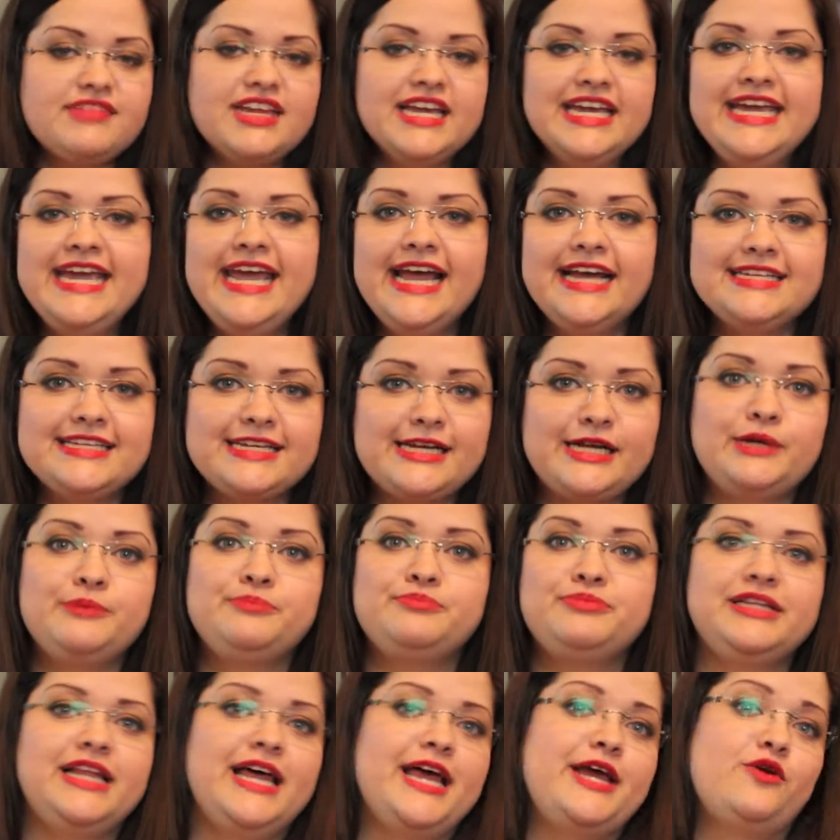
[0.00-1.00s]
He hasn't
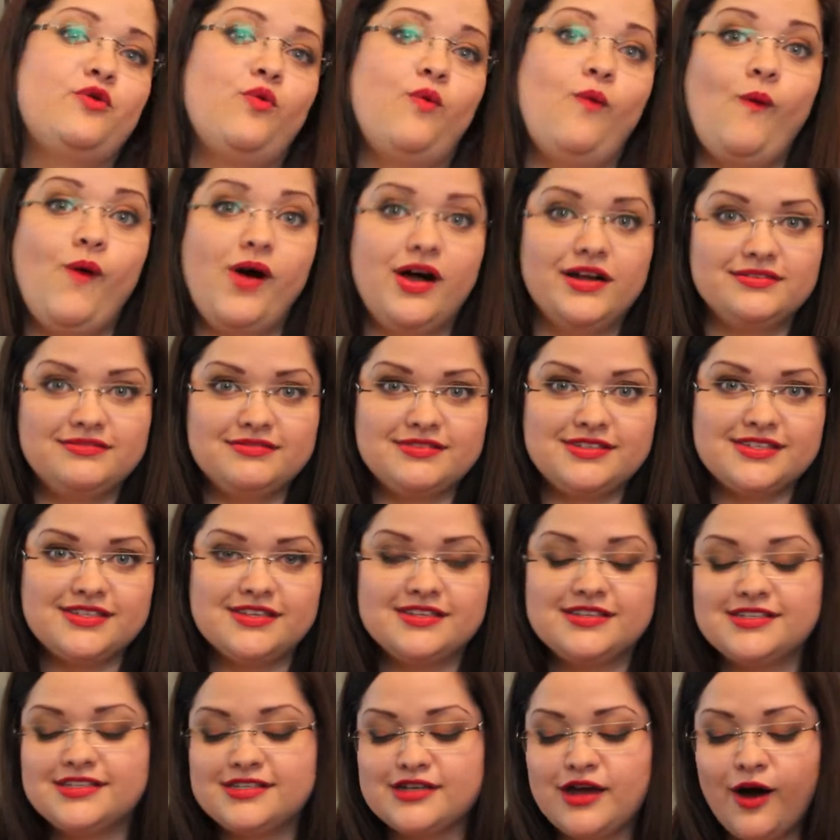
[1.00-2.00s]
complained once,
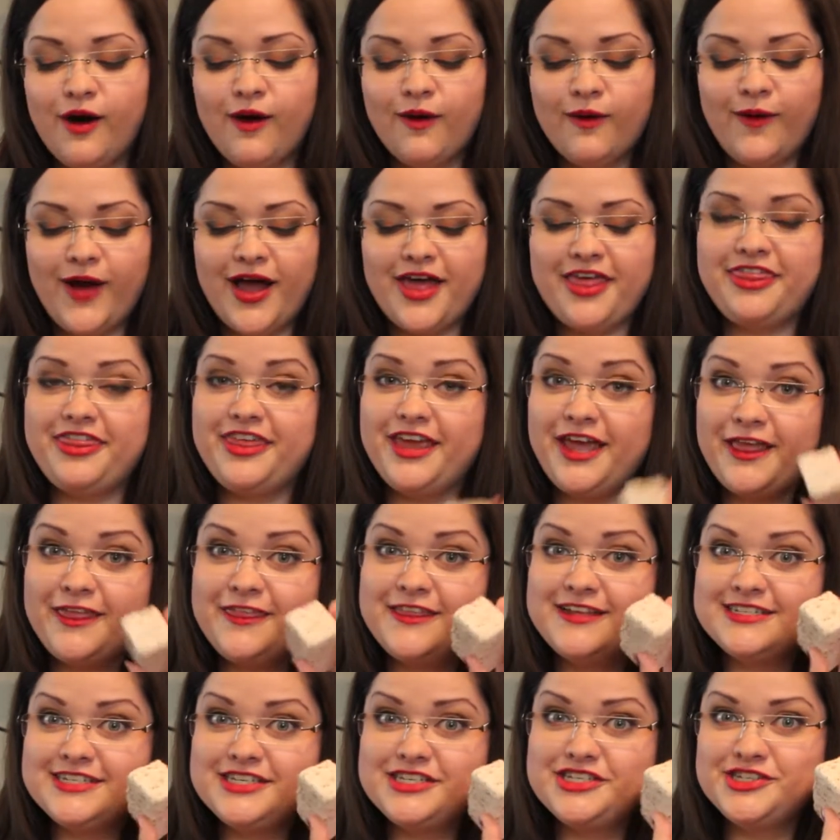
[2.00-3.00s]
so I think
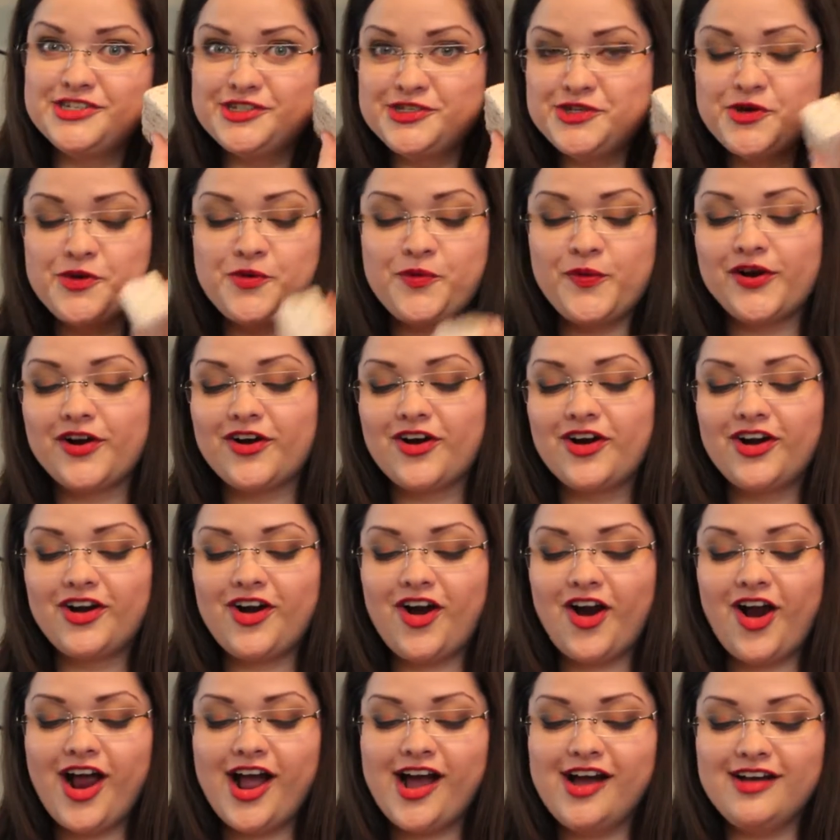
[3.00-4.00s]
this is a new winner in
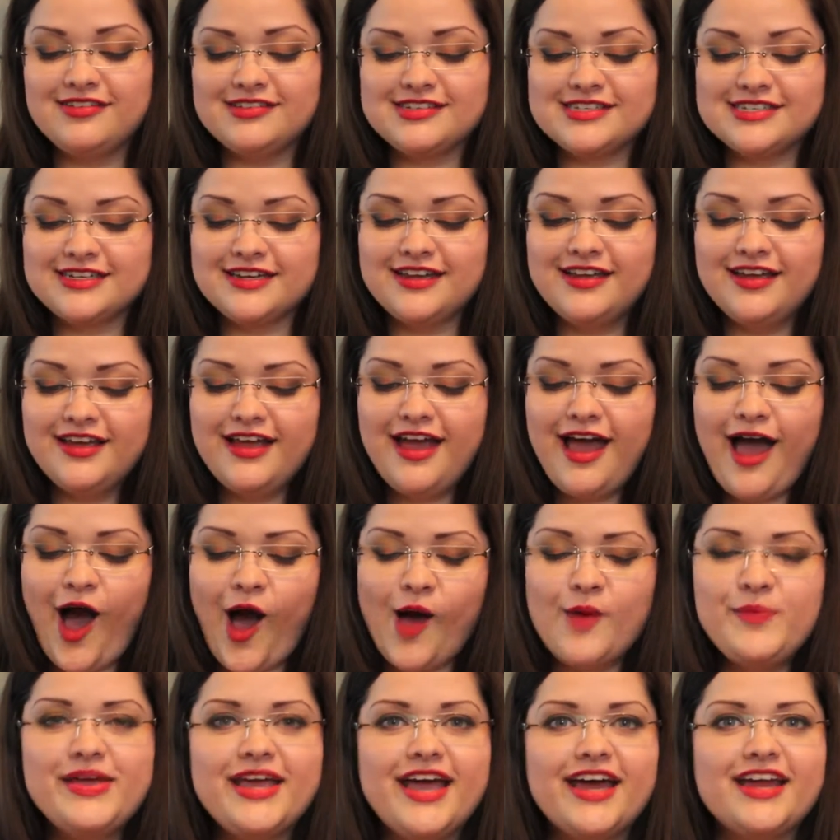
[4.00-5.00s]
our house, and
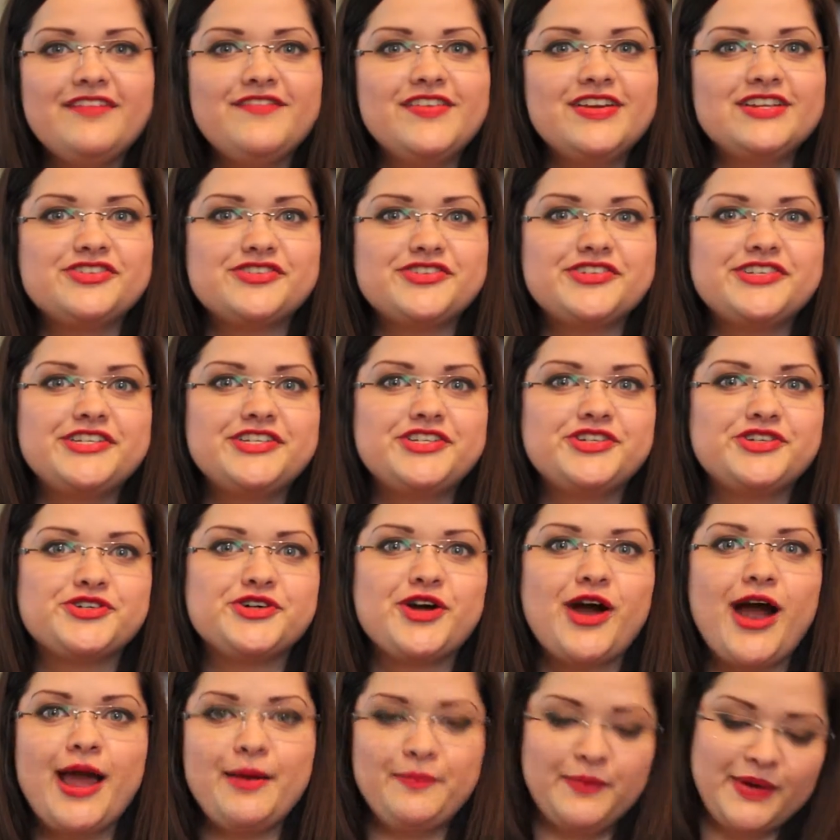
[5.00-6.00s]
I'll be kind of interested to
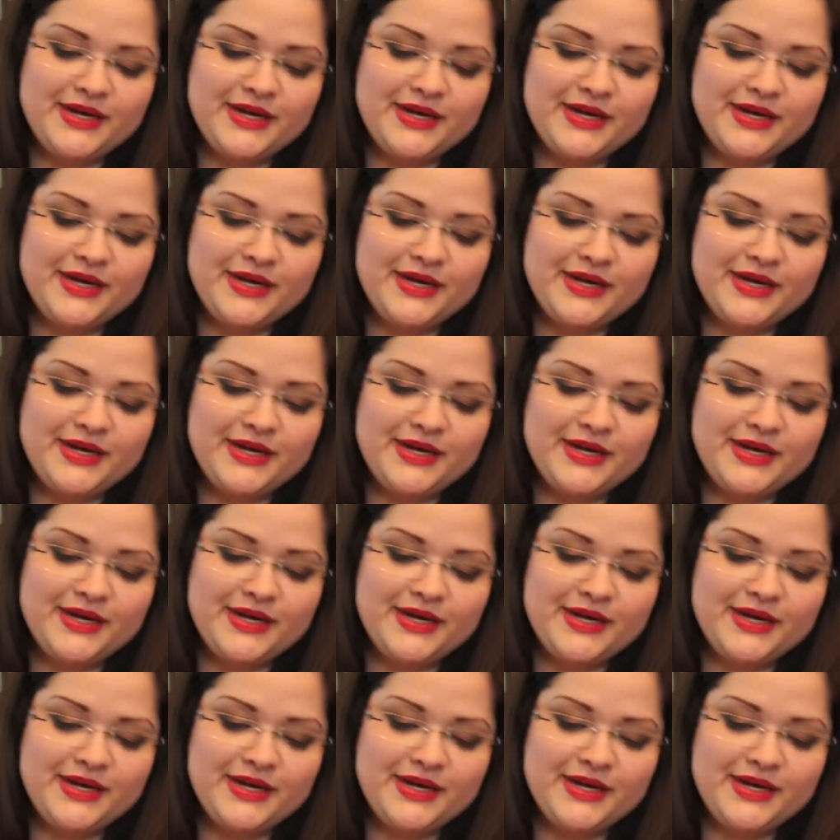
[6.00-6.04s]
try it